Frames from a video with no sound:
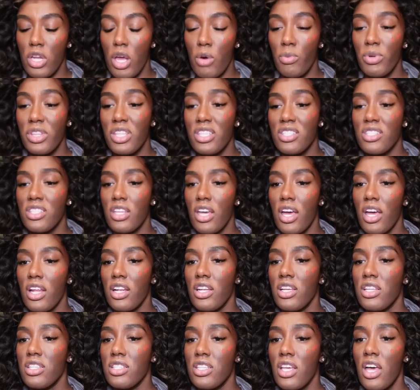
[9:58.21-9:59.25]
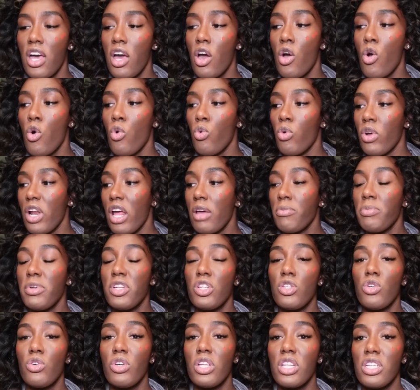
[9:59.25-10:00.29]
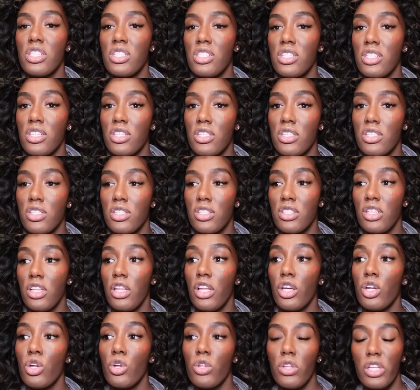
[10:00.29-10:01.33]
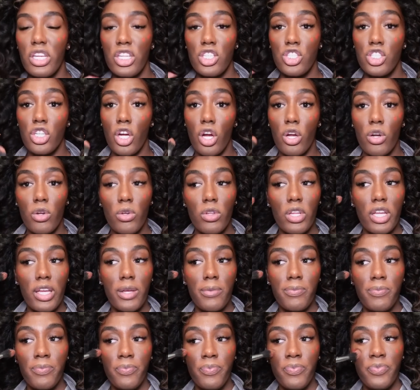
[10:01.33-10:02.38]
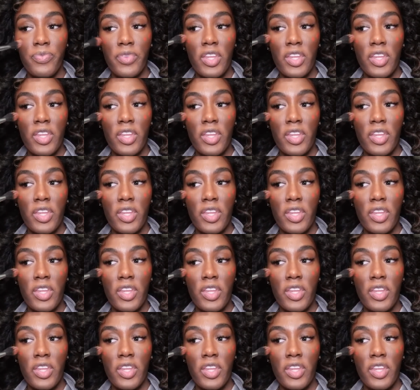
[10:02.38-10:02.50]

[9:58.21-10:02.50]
Now with the sadness, what I've been doing is just literally journaling.